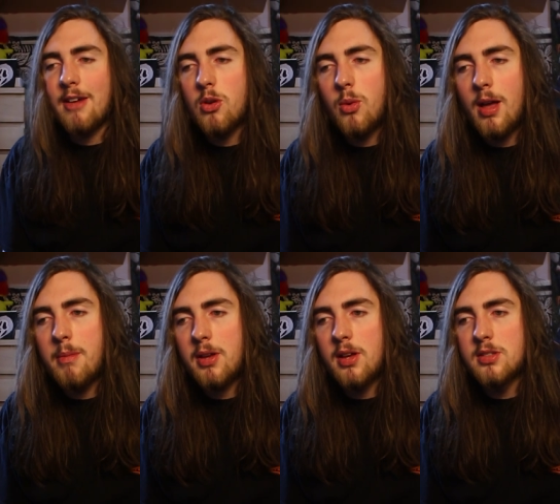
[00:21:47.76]
everywhere
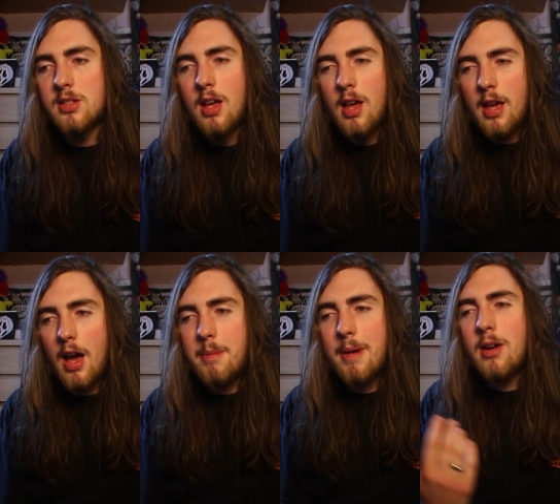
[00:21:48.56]
because
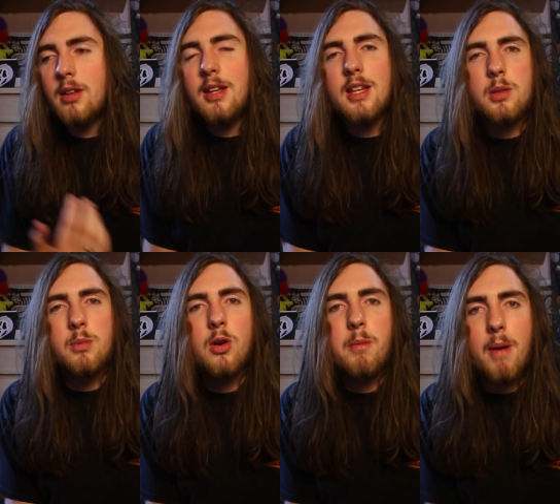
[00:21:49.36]
apparently there's
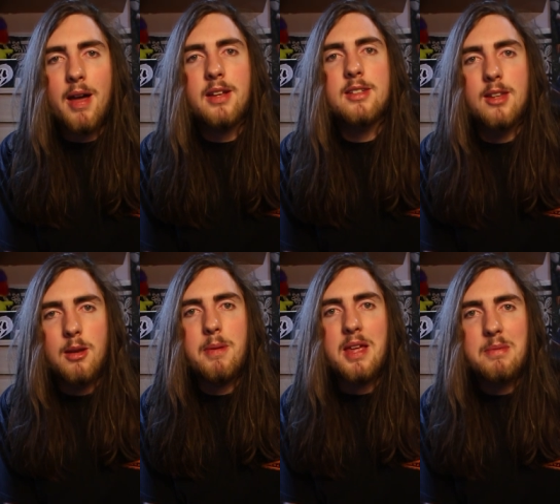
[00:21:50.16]
more bikes
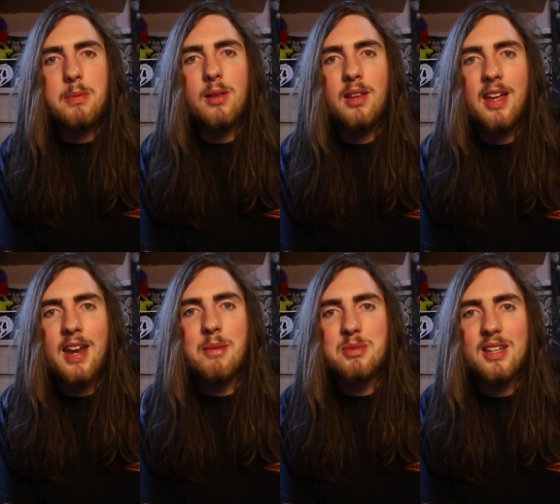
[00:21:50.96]
than people in
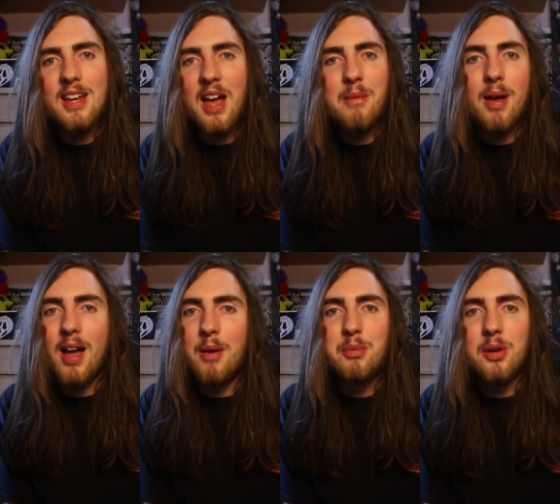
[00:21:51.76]
Amsterdam.
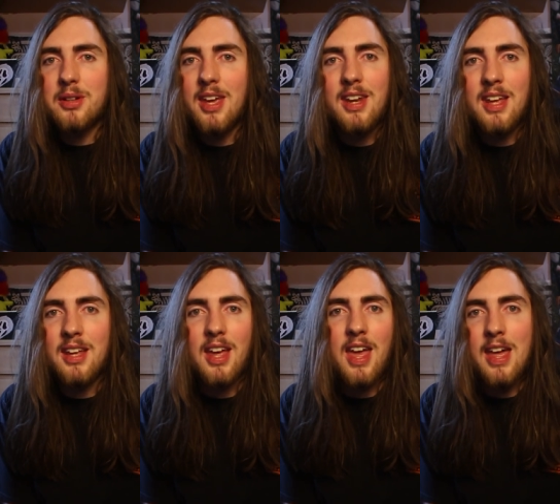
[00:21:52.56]
I'm not
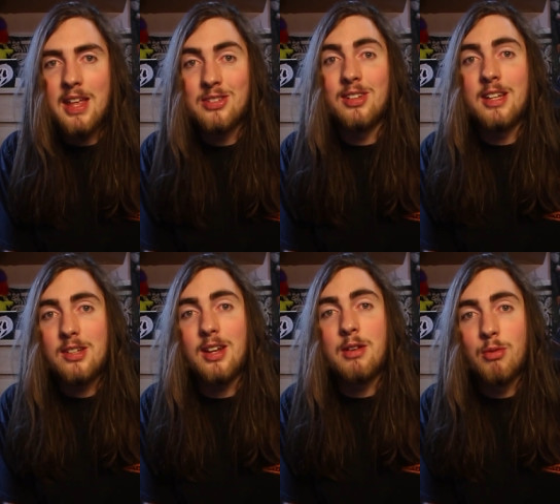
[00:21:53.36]
kidding, it is
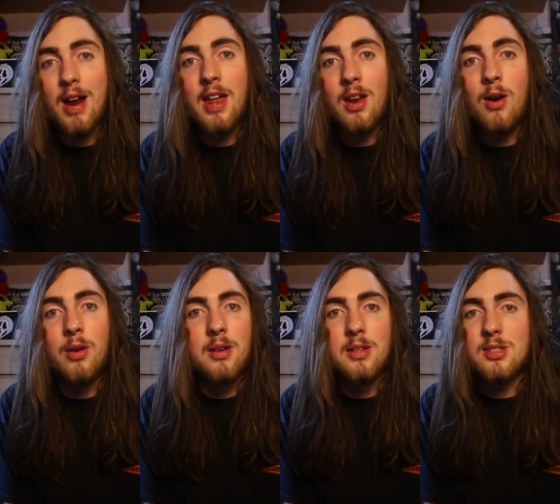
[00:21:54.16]
literally ran
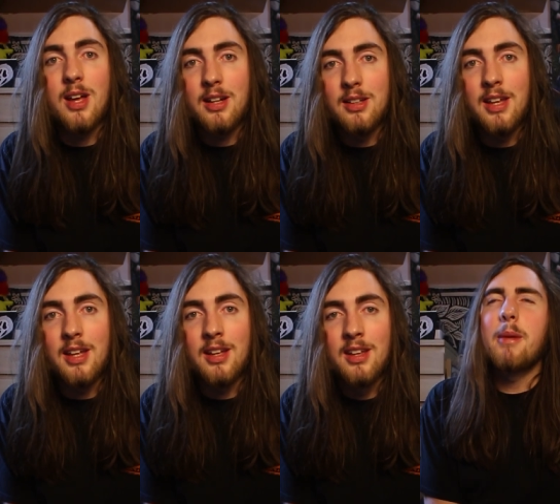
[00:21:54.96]
on
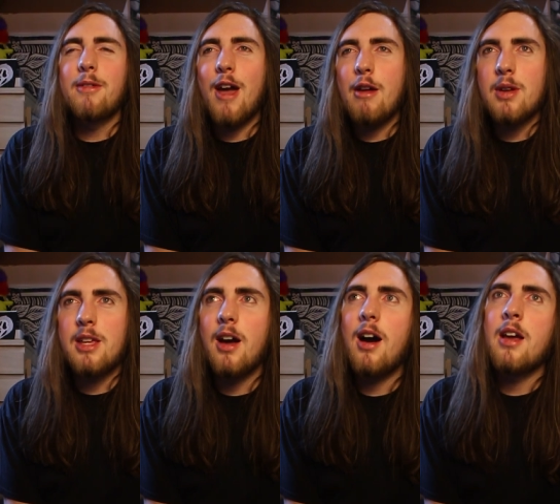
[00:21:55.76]
cycling. Probably for every
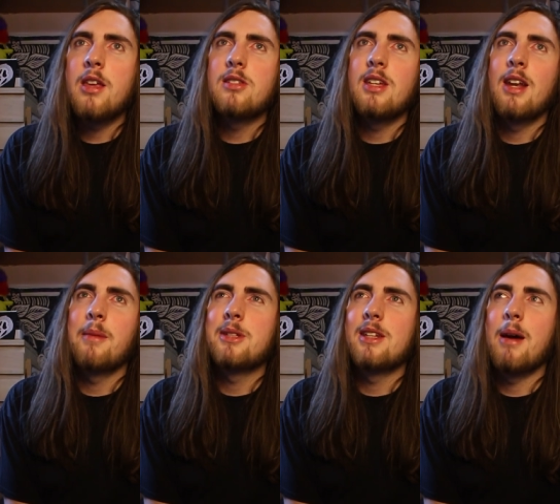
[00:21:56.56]
car you see in
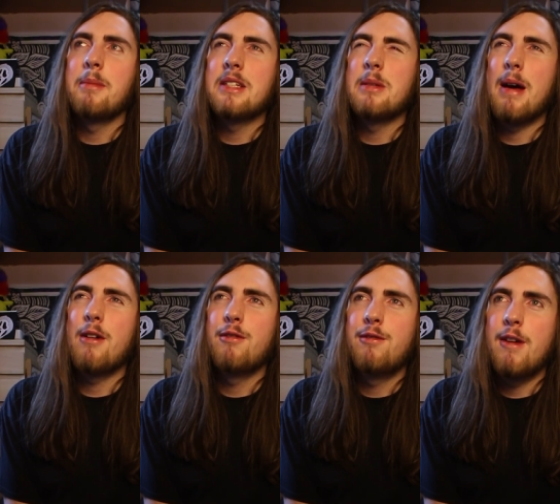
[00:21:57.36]
Amsterdam, there's
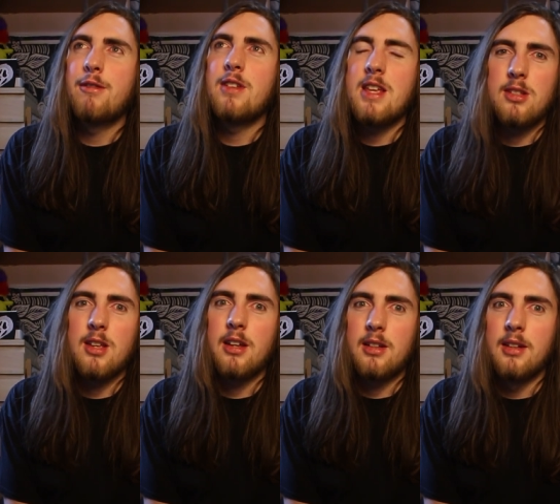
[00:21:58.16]
about 50
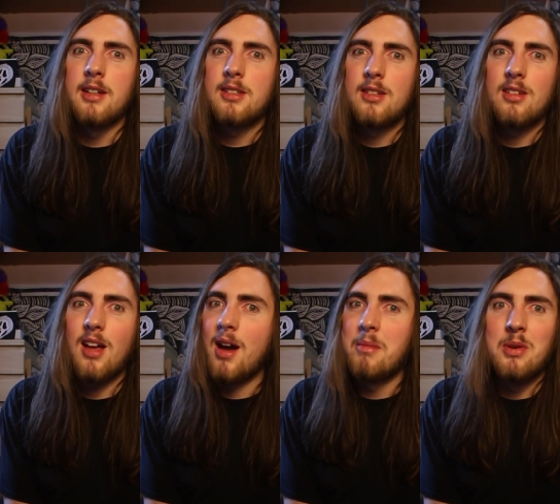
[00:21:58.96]
cyclists.
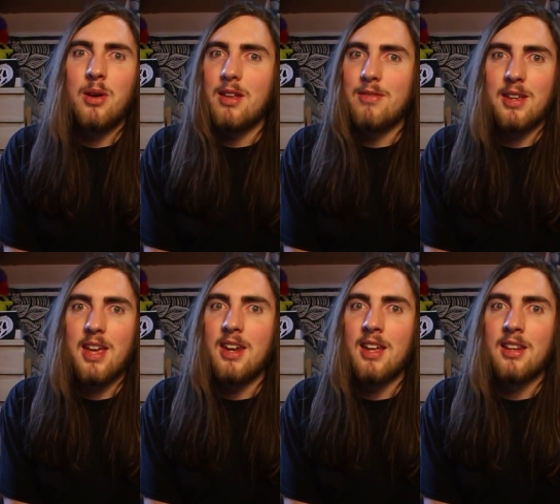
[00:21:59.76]
I'm not even
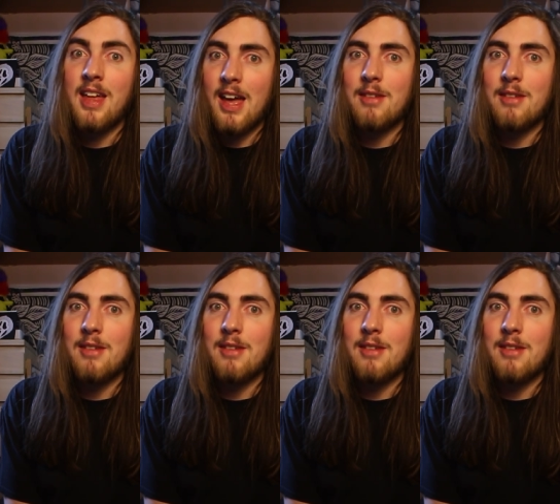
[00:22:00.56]
kidding, they